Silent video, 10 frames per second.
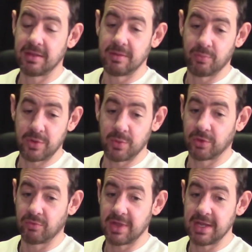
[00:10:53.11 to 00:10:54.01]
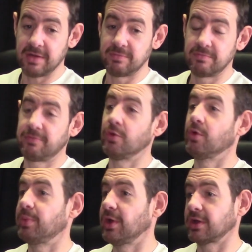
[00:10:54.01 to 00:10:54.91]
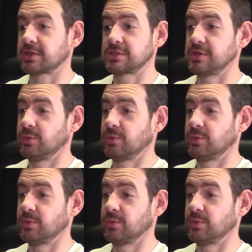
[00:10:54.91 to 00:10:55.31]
you want to read 4 books,